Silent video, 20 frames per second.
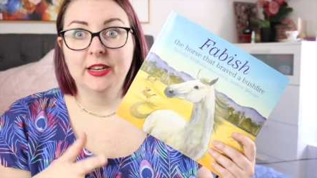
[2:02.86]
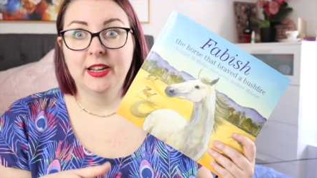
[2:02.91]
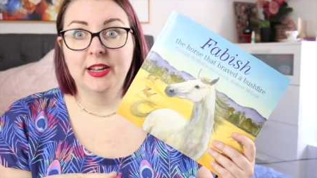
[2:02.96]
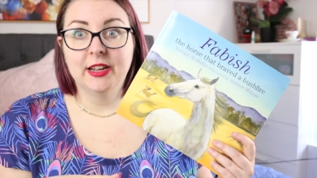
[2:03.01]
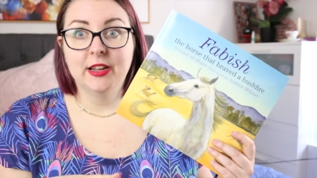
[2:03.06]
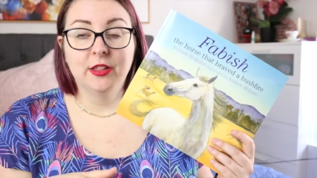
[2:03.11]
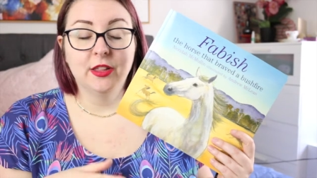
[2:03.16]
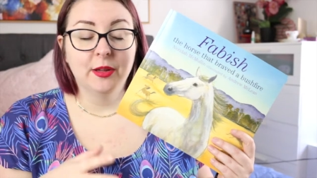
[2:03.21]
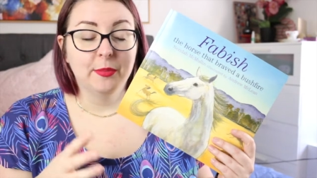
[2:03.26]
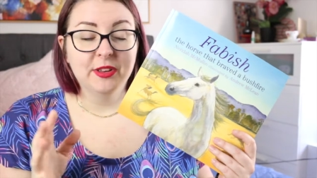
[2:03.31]

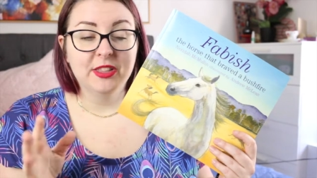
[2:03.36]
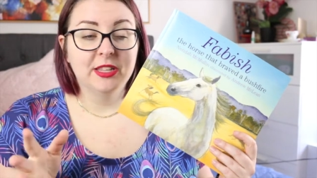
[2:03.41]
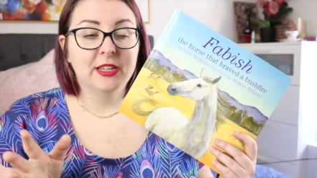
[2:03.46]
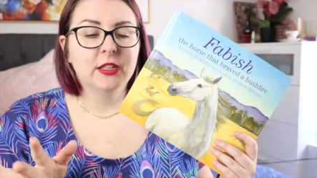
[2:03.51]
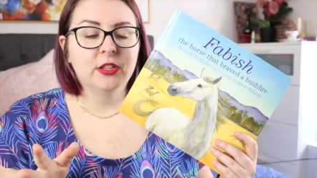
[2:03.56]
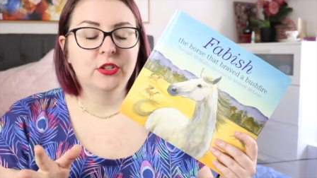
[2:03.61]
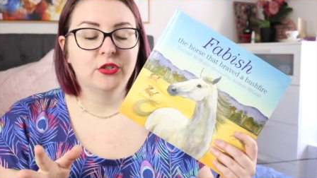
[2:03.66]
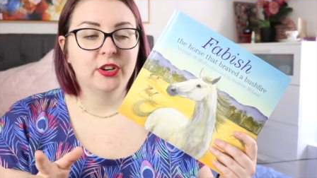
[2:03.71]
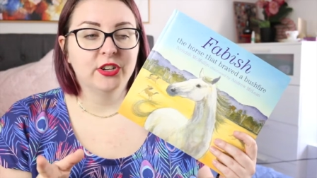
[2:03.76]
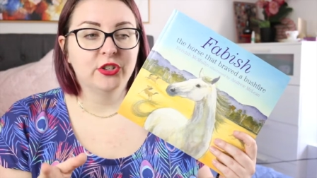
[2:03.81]
here, I mean, the
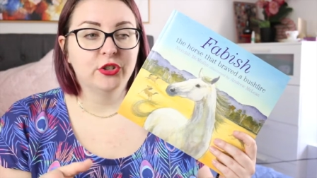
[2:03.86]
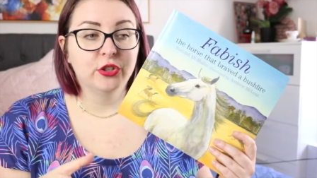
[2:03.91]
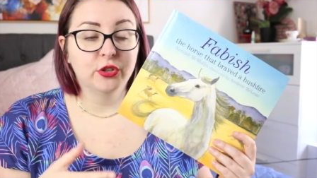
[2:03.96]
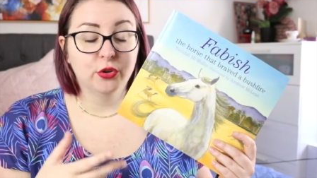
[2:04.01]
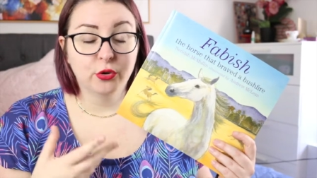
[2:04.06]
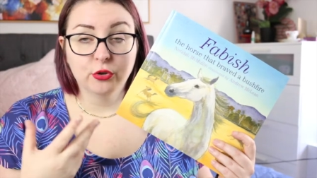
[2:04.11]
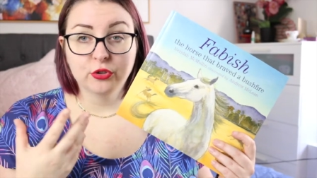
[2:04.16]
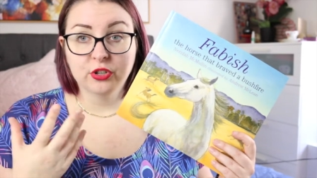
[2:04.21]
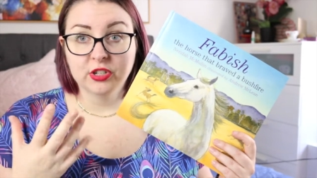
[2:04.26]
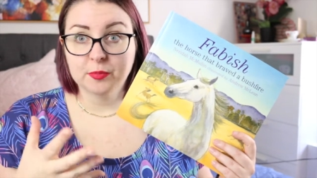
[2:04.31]
illustration's
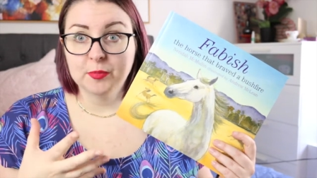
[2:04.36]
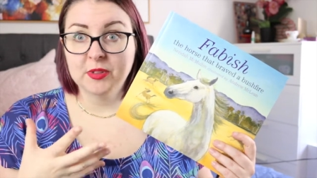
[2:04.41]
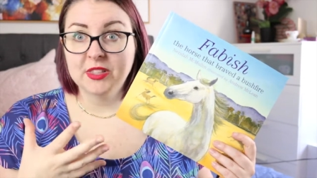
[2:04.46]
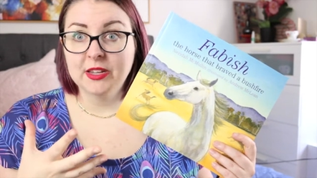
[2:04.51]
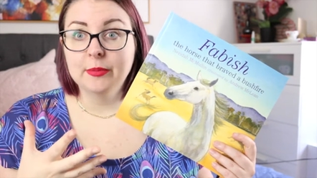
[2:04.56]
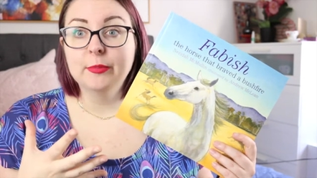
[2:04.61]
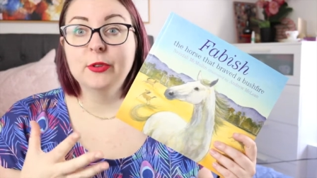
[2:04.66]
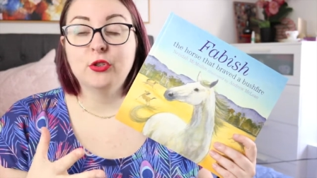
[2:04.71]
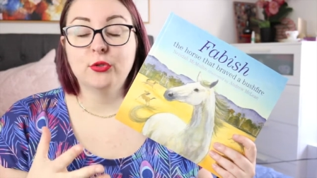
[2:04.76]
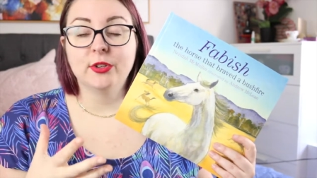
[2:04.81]
gorgeous, but
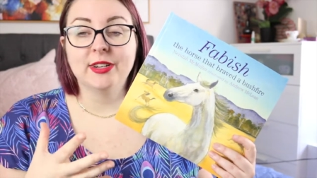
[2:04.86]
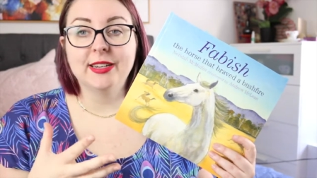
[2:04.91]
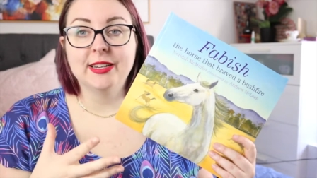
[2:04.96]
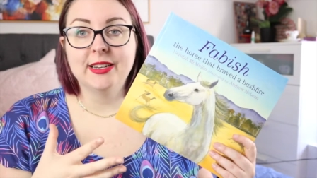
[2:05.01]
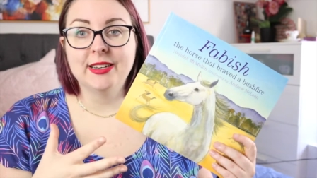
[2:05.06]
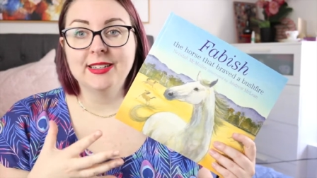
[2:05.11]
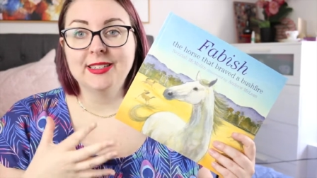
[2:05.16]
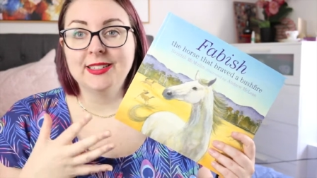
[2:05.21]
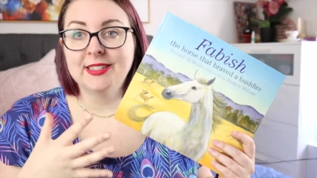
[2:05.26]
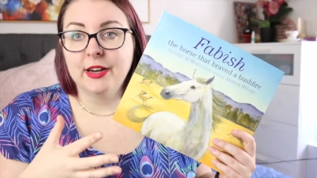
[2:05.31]
the imagery
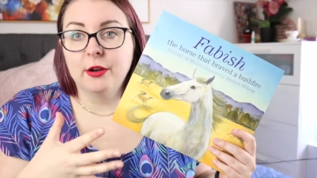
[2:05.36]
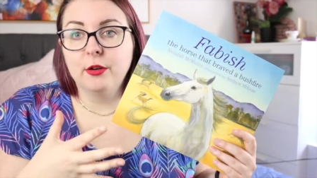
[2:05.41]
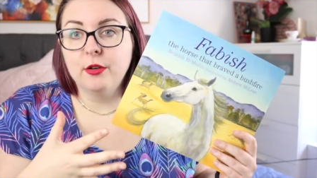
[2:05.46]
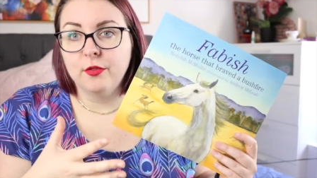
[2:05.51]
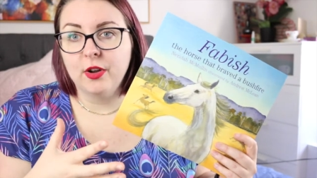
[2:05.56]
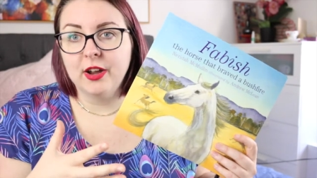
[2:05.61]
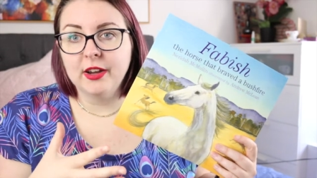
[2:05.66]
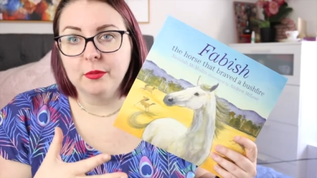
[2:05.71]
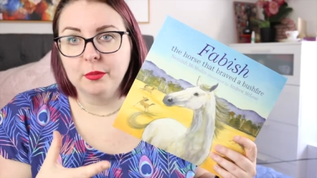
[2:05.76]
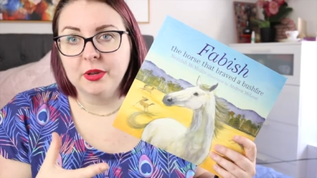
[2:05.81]
is
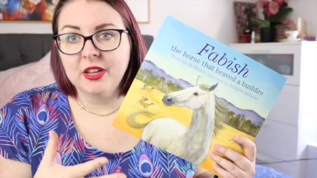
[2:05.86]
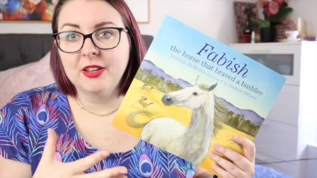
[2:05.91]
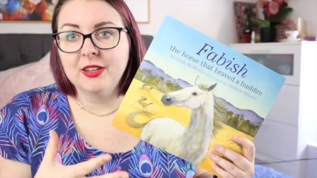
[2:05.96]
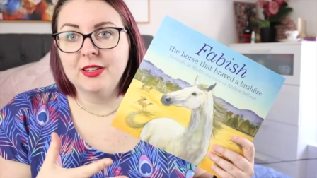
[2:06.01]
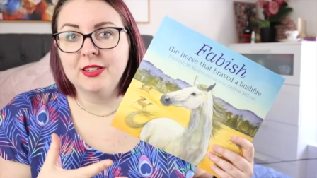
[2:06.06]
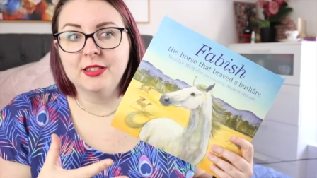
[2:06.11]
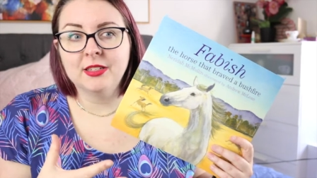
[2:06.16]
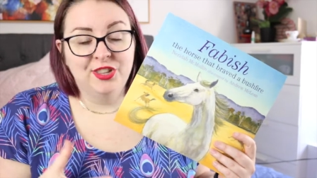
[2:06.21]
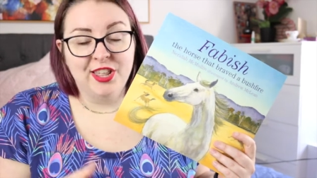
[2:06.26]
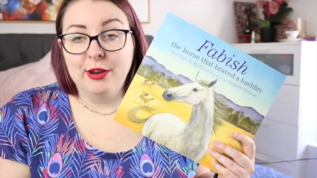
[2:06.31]
terrifying
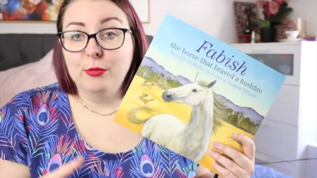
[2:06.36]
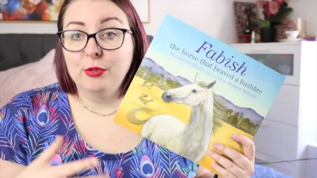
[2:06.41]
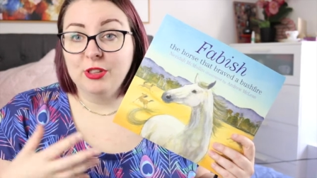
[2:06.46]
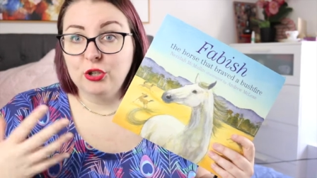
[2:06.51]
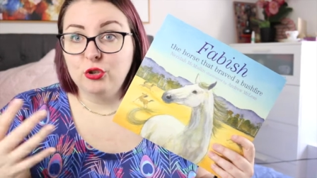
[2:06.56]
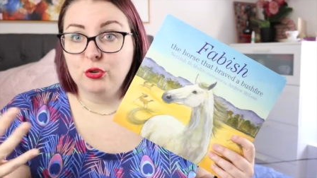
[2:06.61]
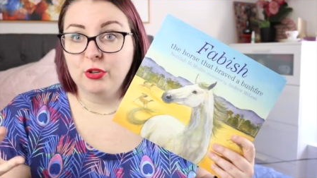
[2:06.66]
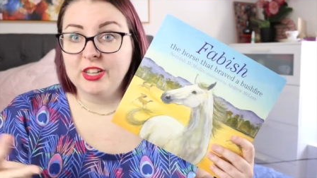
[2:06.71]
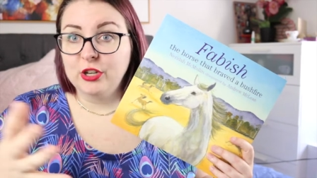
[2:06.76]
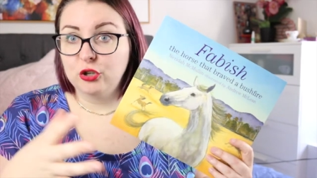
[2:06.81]
because they were
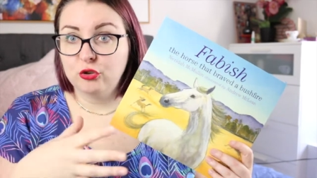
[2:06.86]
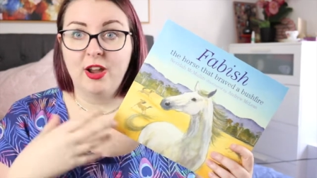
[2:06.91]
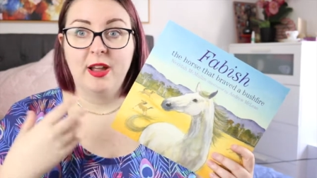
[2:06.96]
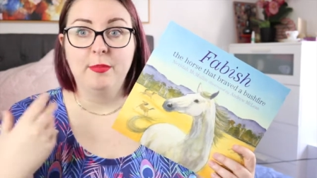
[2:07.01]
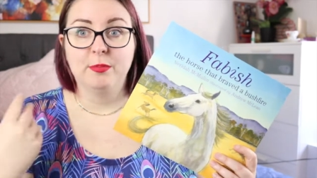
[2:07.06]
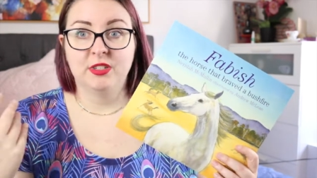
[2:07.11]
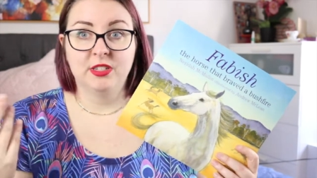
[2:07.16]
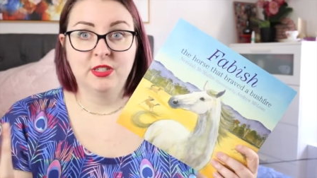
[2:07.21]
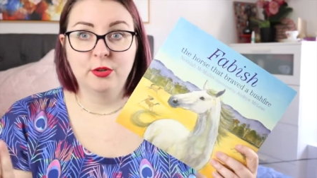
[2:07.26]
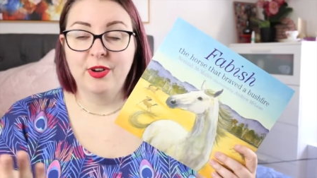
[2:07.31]
literally
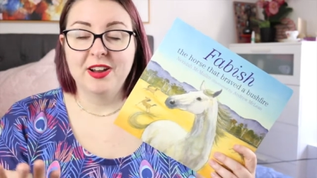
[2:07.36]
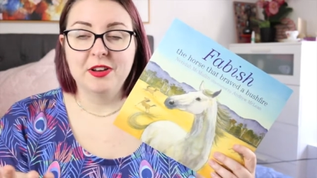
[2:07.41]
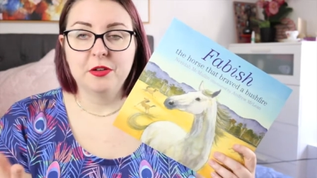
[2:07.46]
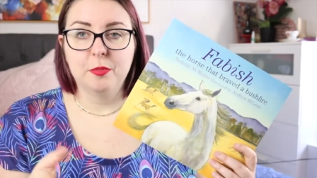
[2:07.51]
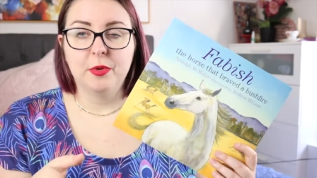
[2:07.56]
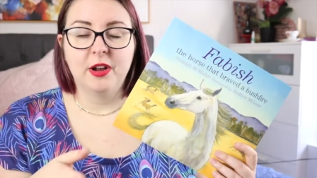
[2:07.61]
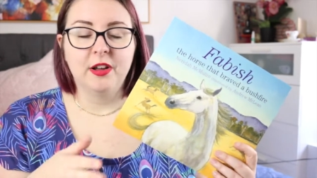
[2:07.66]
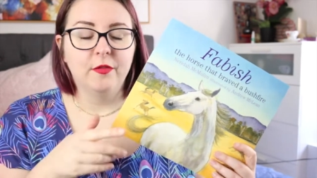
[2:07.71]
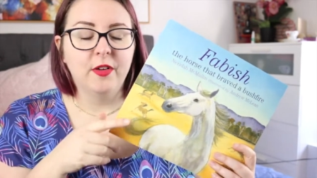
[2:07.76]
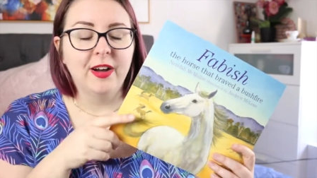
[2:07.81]
trapped, surrounded
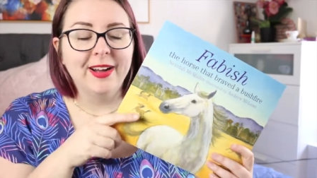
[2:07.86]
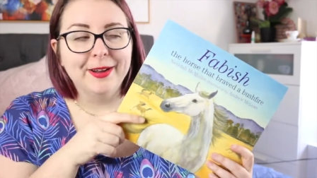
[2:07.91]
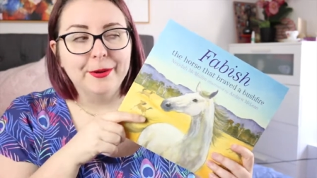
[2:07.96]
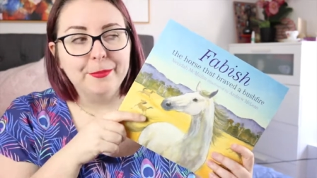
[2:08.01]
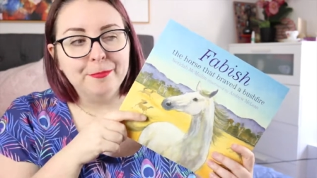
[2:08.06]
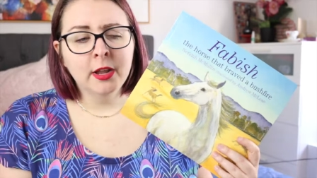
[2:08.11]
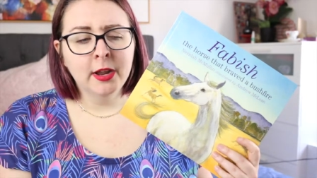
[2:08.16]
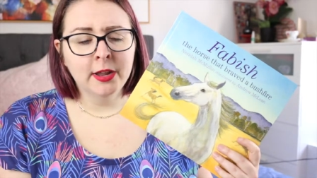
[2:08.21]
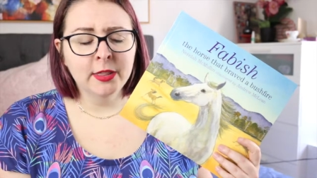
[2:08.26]
by fire.